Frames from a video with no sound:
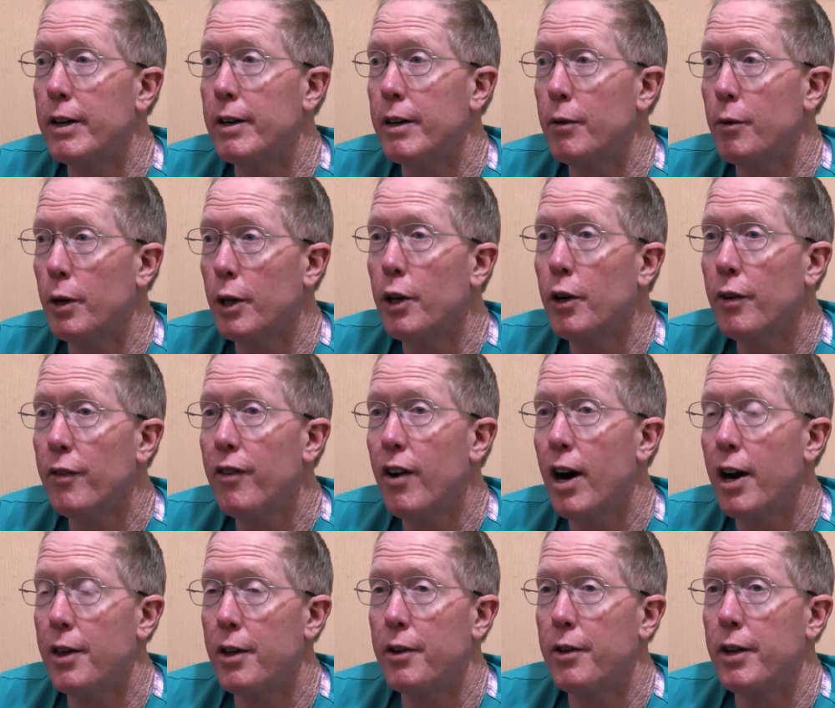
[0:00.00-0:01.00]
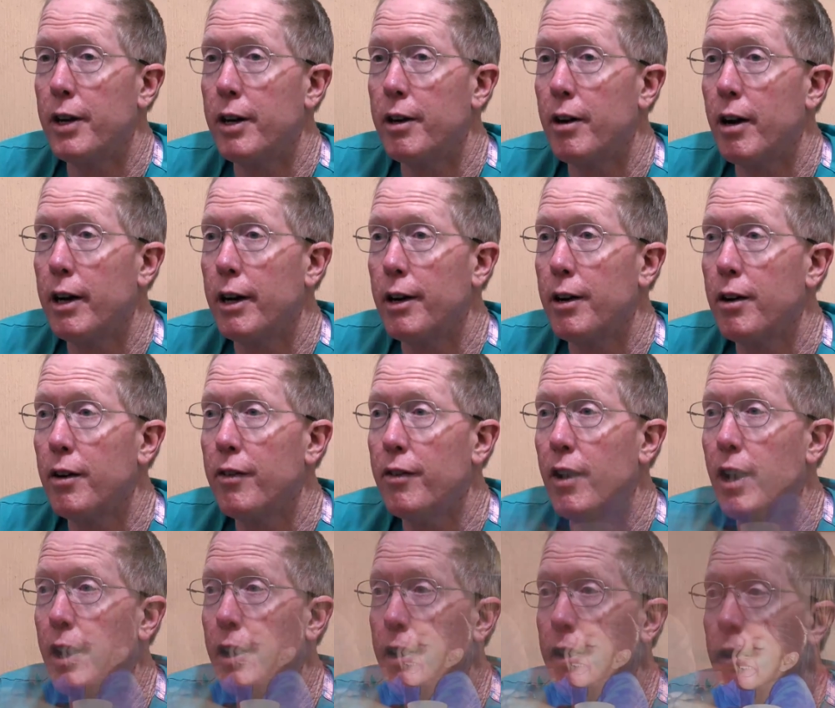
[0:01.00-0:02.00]
with her father there, hugging her
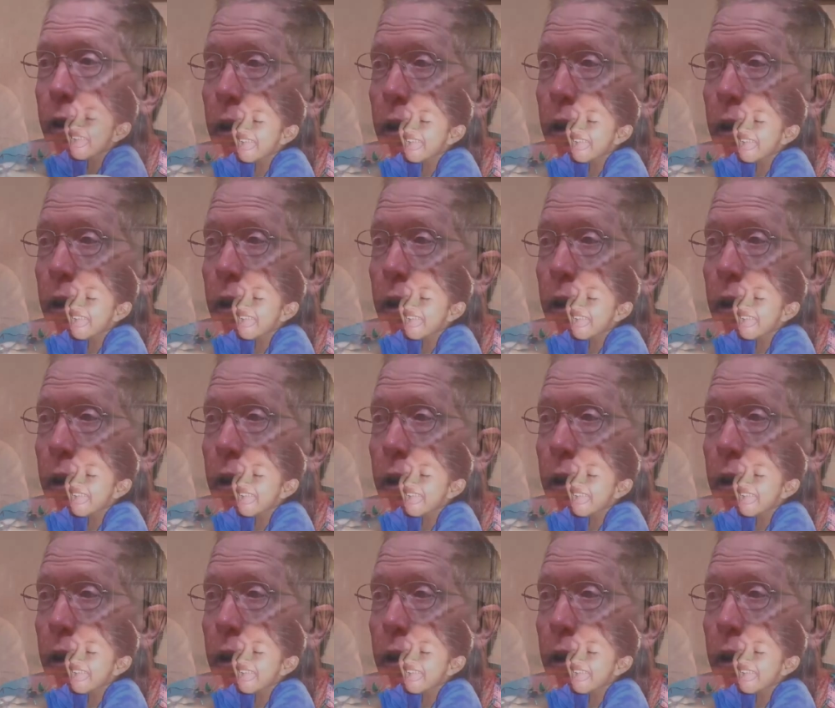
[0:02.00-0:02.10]
father.